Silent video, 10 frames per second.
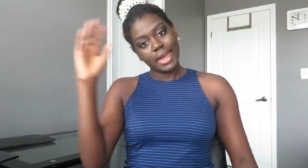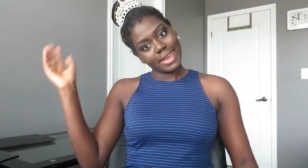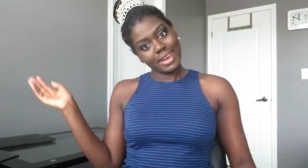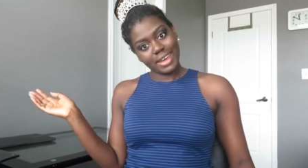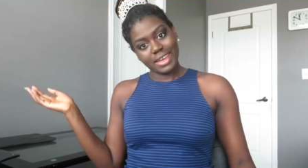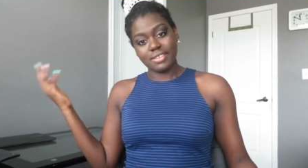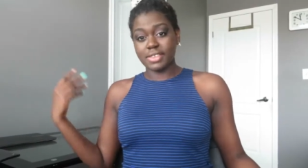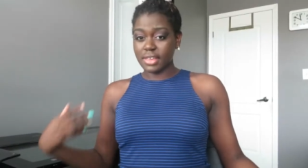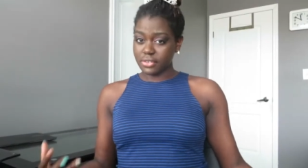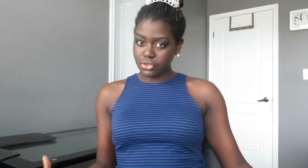hey
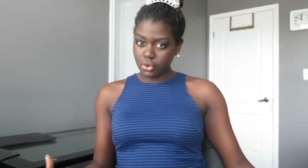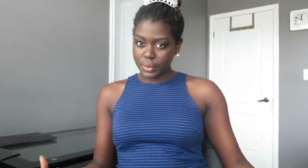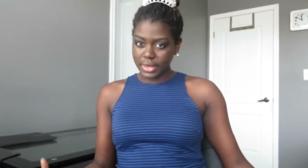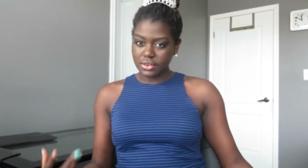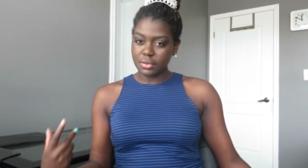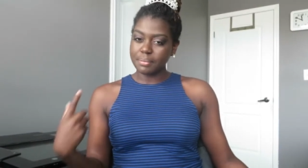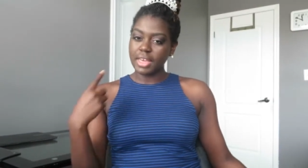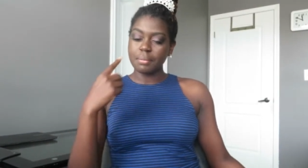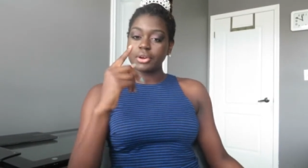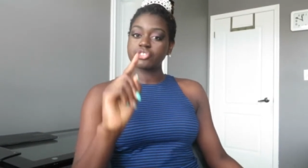guys it's Queen
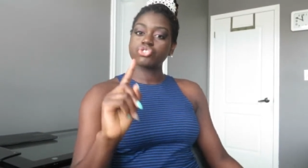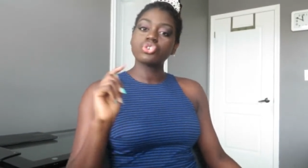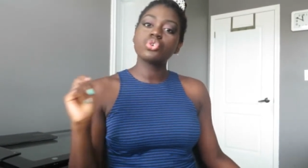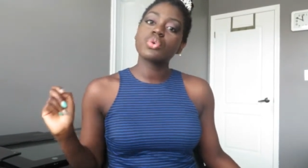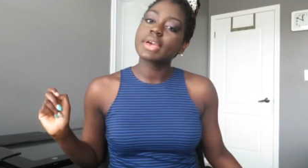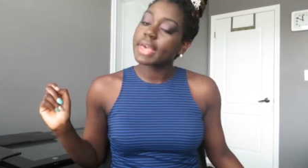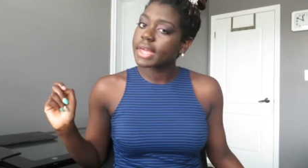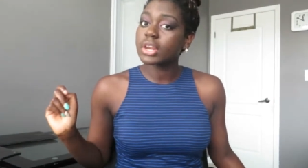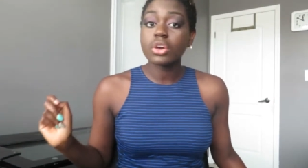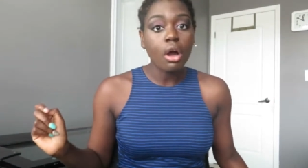Debae but you
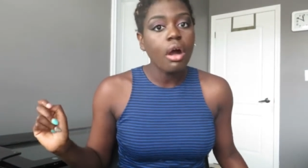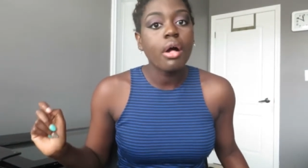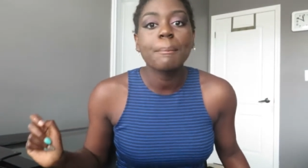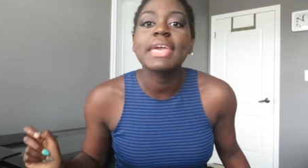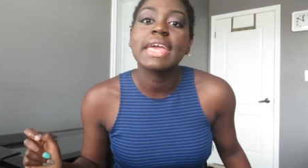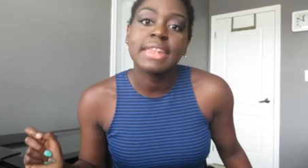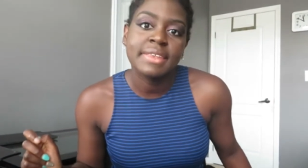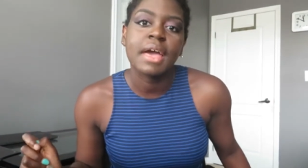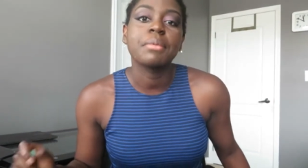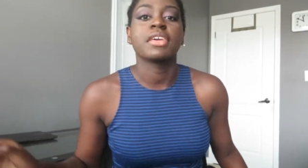can call me
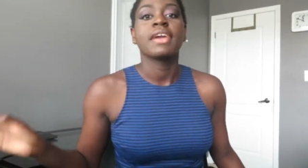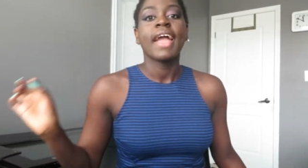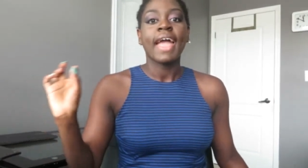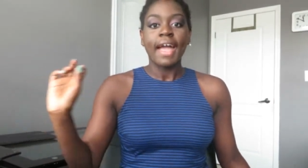Debbie